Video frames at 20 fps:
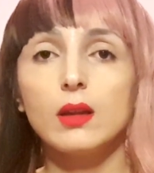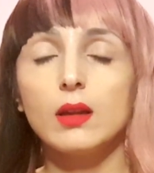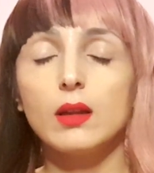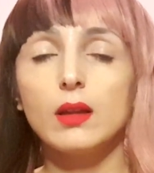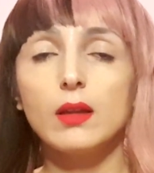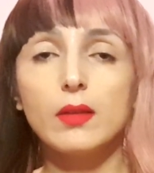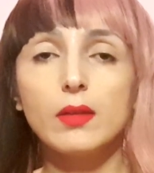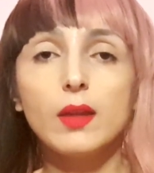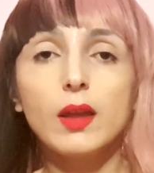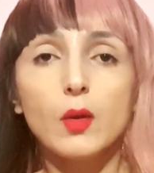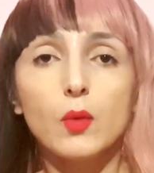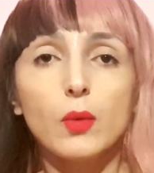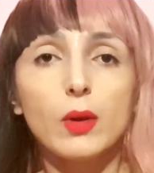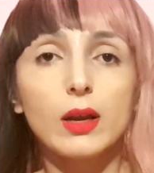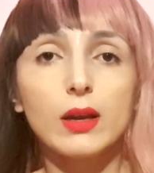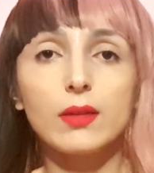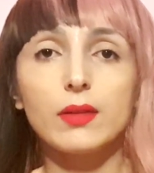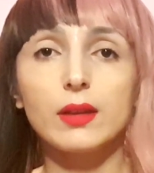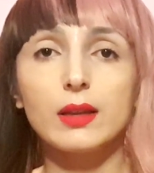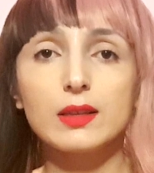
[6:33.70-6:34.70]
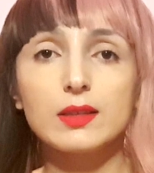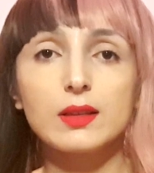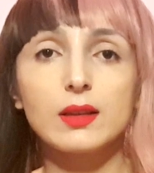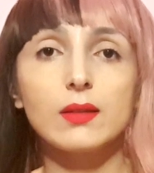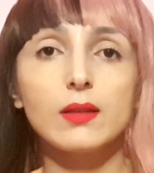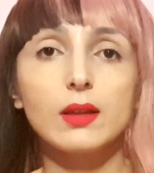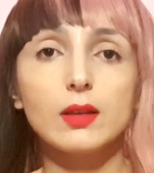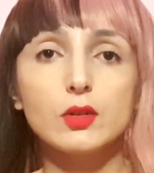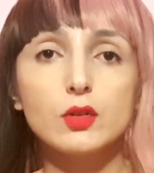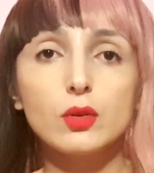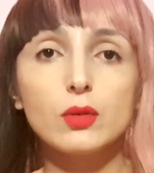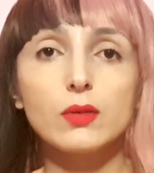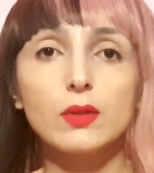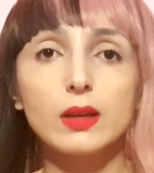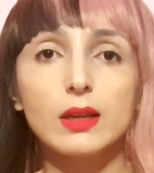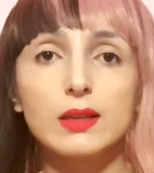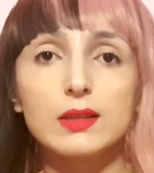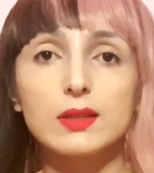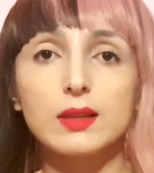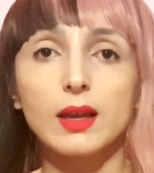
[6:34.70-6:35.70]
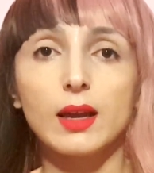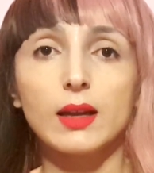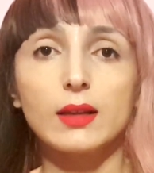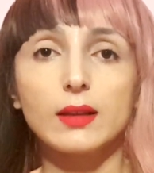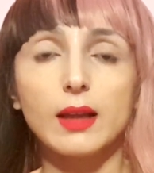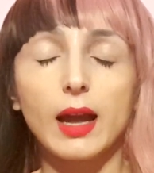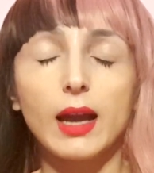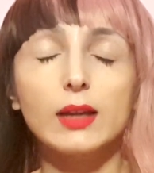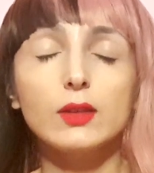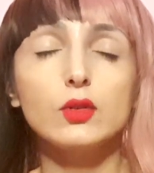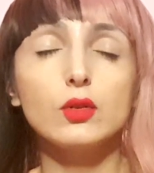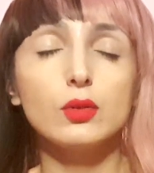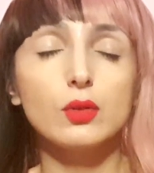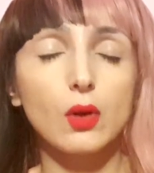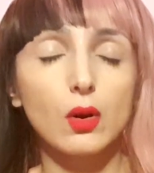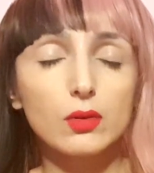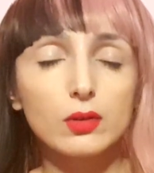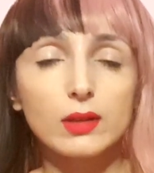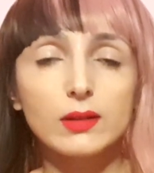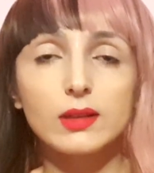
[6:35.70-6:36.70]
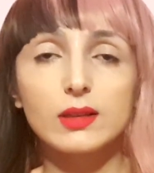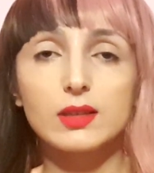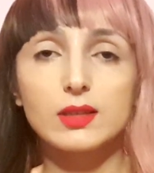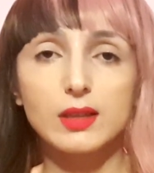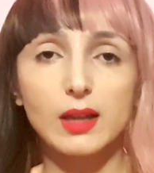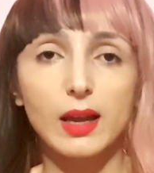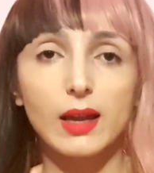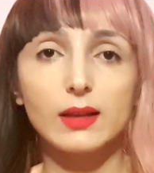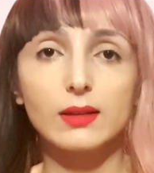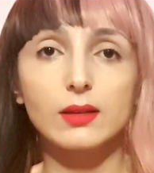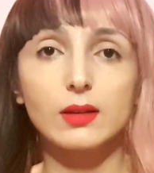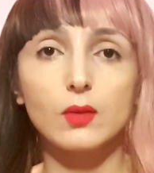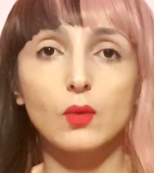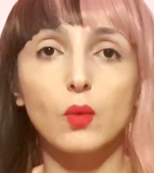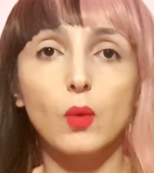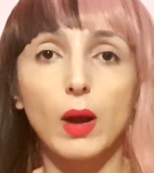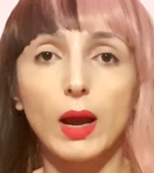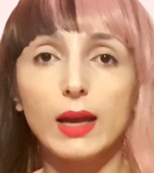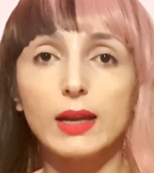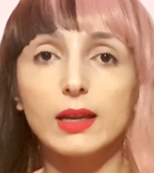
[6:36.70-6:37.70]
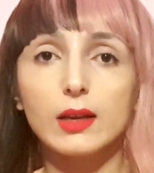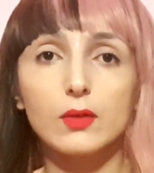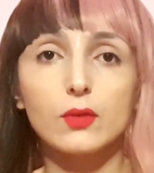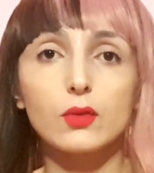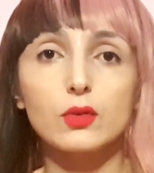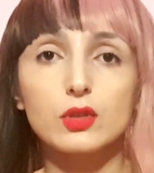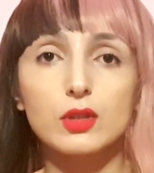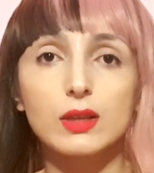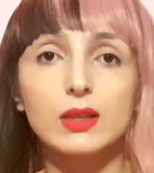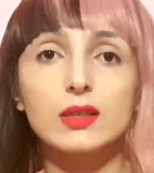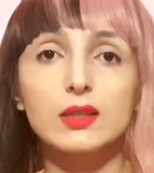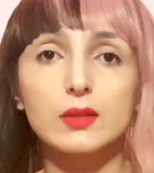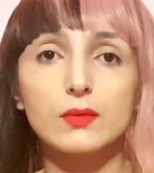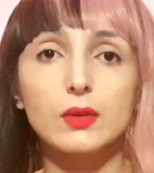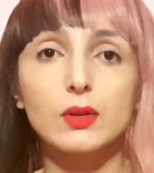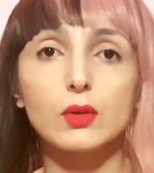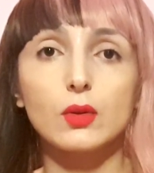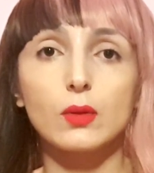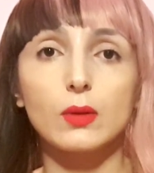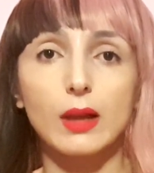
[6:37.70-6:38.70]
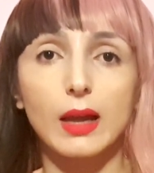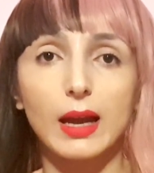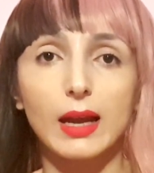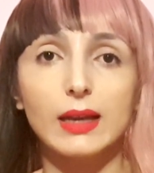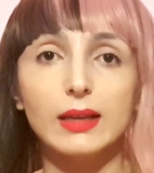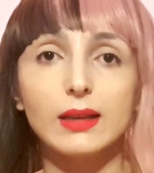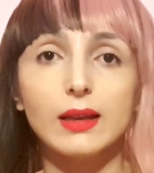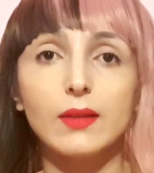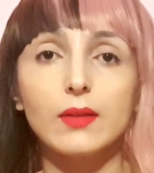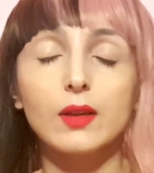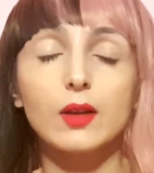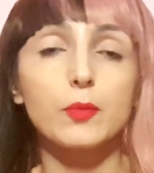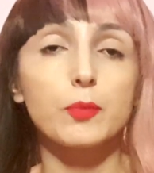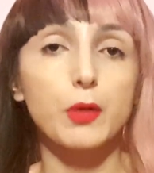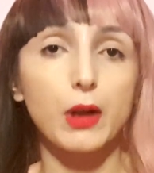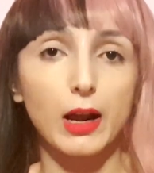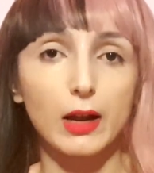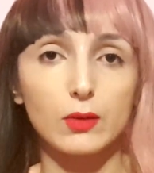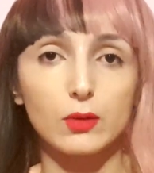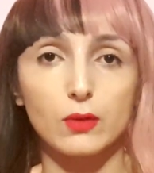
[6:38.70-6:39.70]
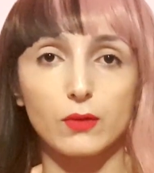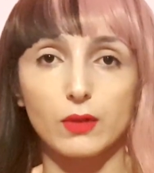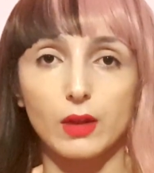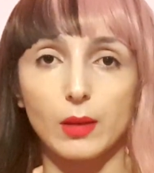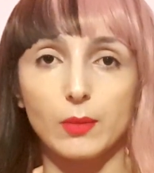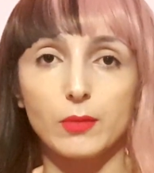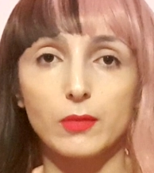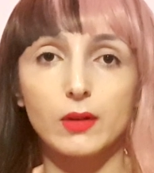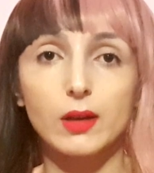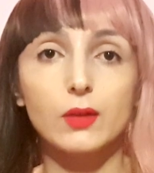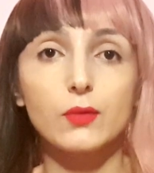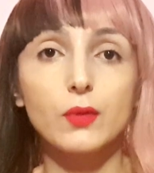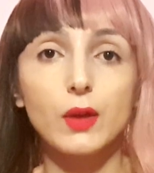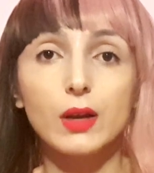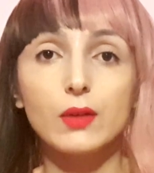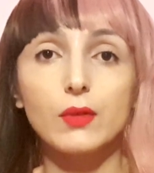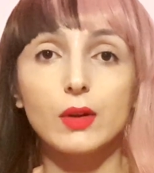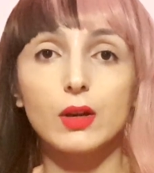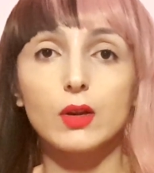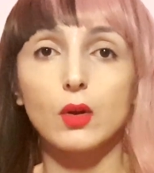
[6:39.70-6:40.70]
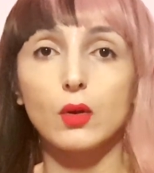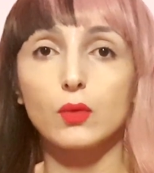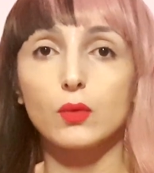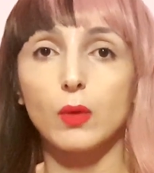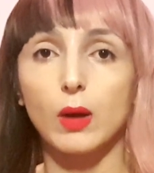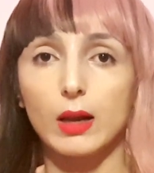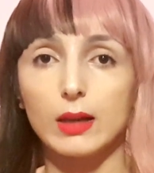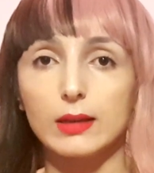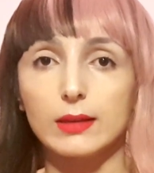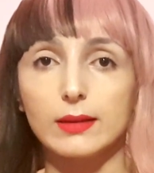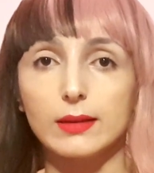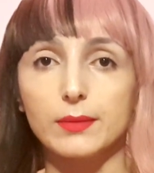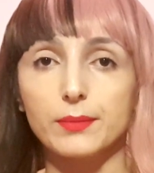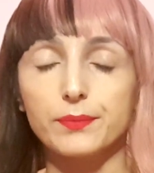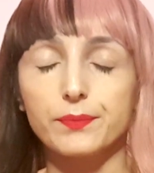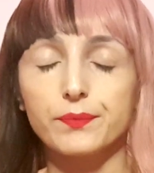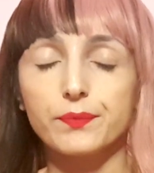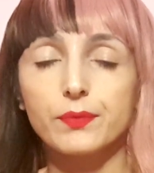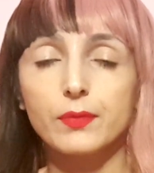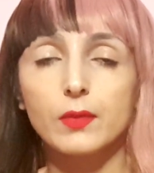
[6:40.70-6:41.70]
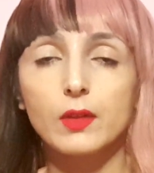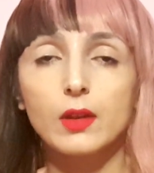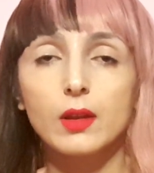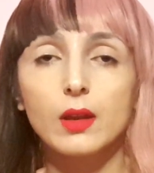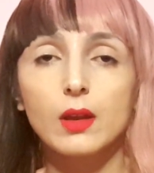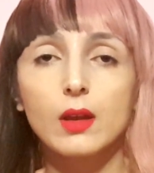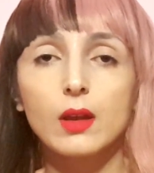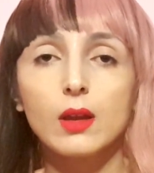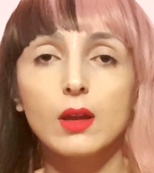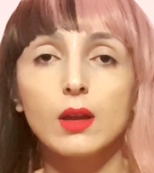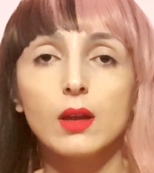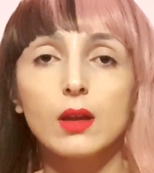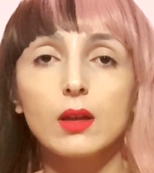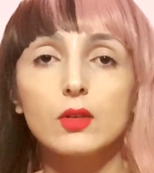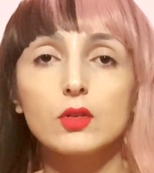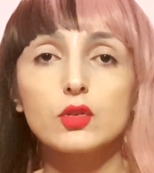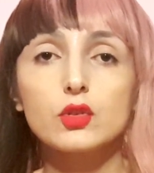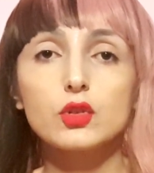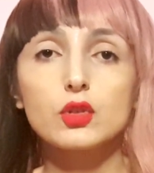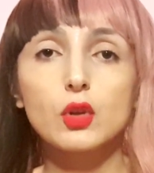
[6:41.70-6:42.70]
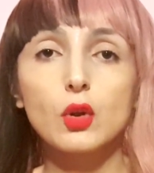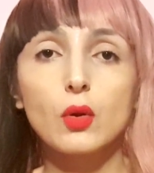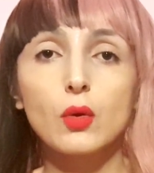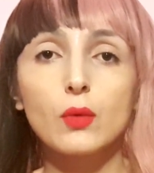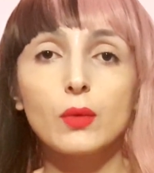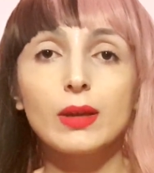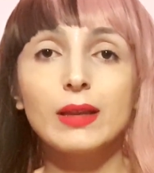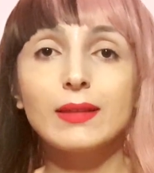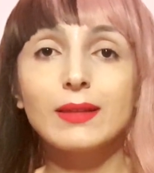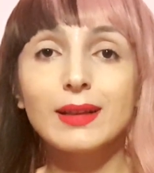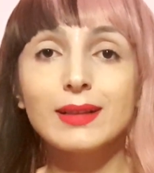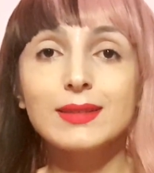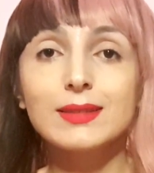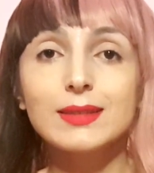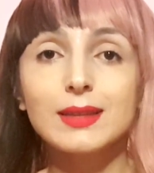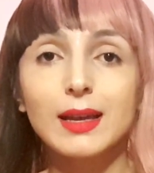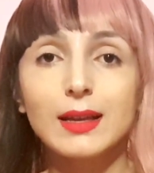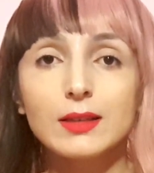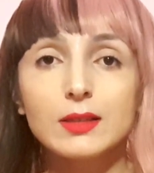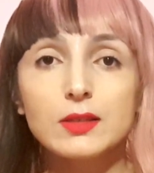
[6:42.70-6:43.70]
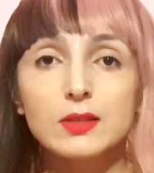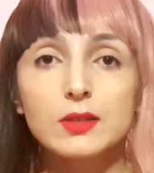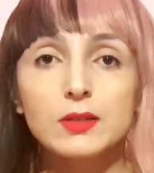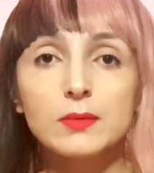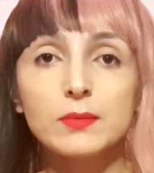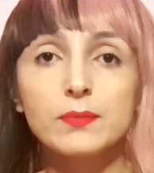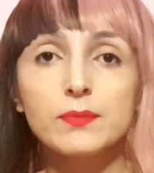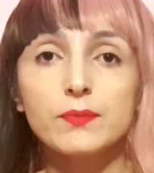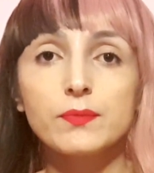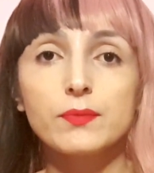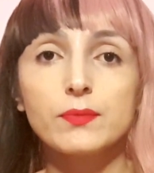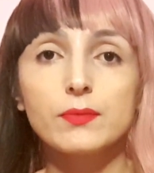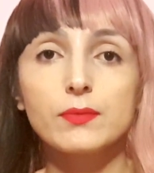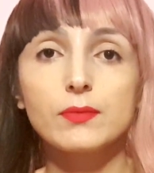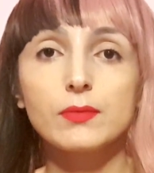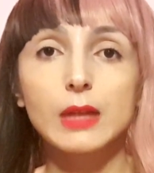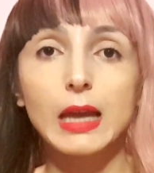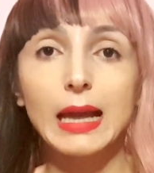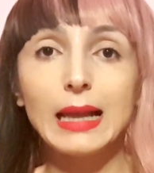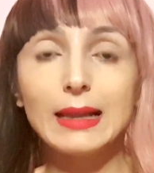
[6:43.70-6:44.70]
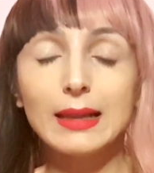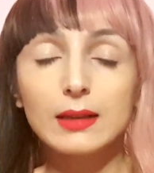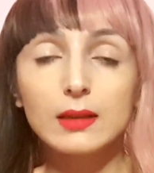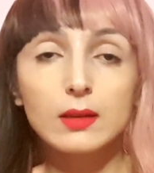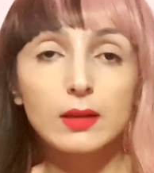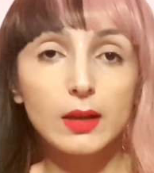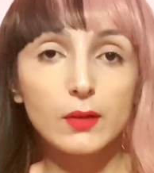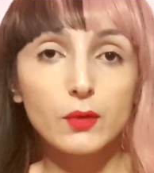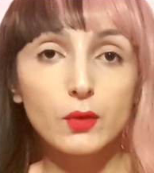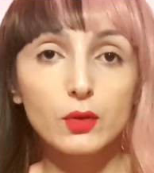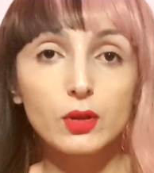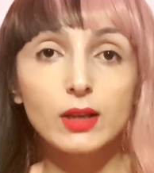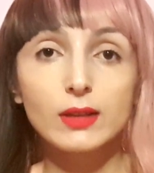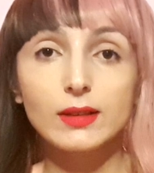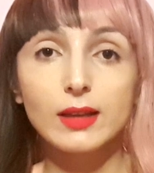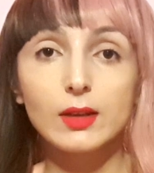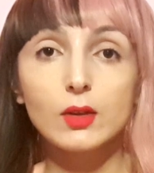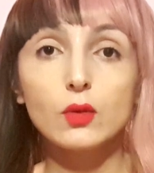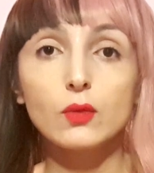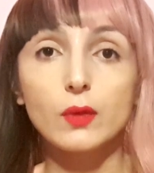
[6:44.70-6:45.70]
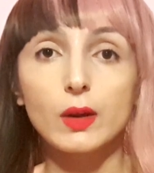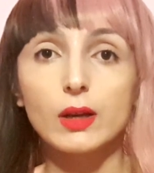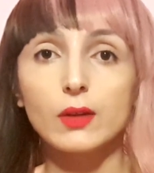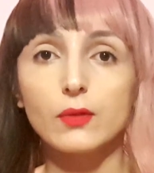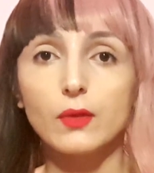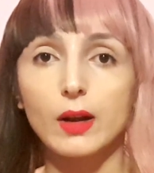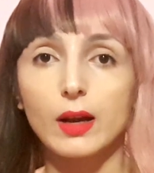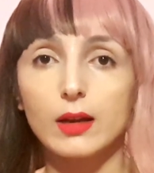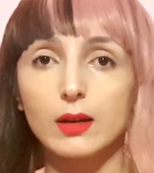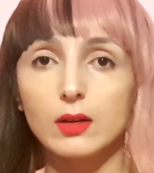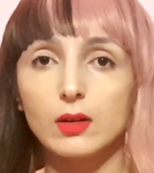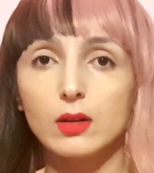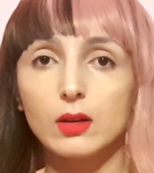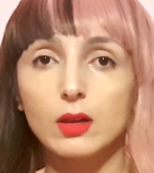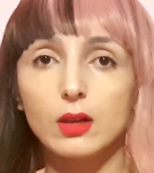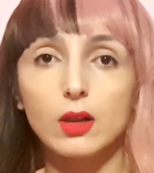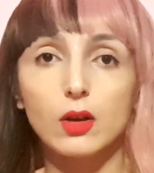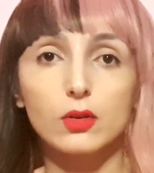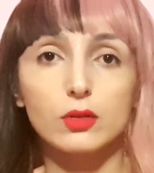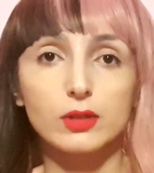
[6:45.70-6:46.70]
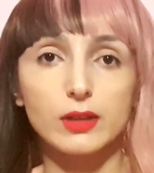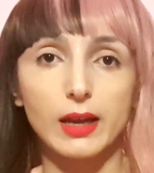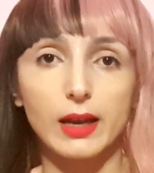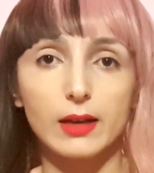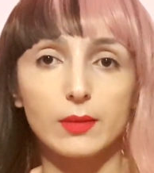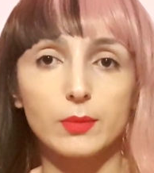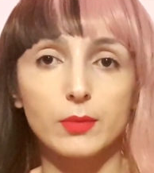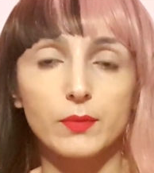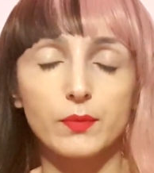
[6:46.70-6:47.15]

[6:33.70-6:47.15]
they wear things and they do things that I do not understand. Why are those things even online? And they're proud of them. They're very, very low quality. So in that sense, a little effort can take you very far long term.